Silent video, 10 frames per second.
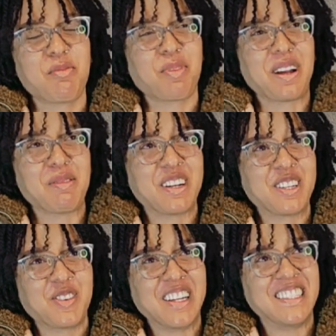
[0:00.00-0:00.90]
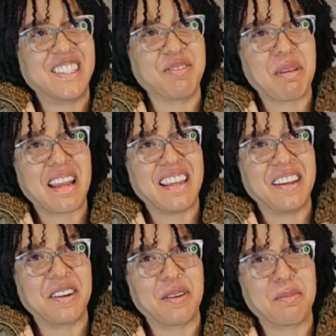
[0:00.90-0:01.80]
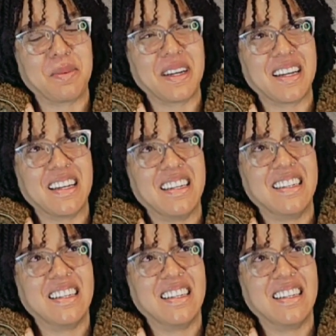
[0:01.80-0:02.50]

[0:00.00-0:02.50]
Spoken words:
and pretty much a waste of my year, but